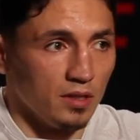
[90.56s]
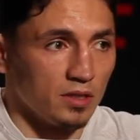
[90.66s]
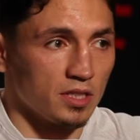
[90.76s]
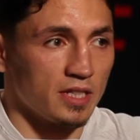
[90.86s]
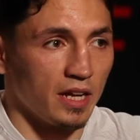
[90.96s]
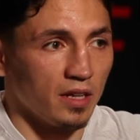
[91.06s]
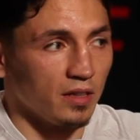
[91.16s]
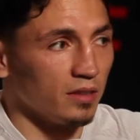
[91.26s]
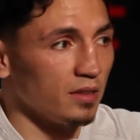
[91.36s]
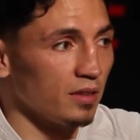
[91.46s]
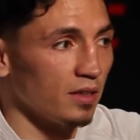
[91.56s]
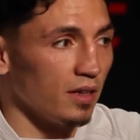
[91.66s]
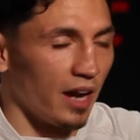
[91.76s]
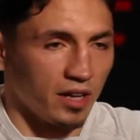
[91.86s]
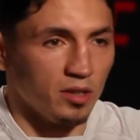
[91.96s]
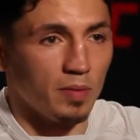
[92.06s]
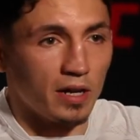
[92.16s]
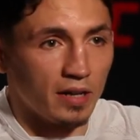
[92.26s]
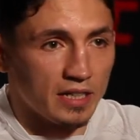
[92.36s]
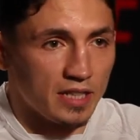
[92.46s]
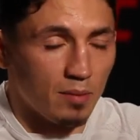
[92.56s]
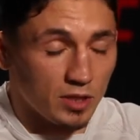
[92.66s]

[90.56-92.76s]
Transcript: just thinking I could do better next time,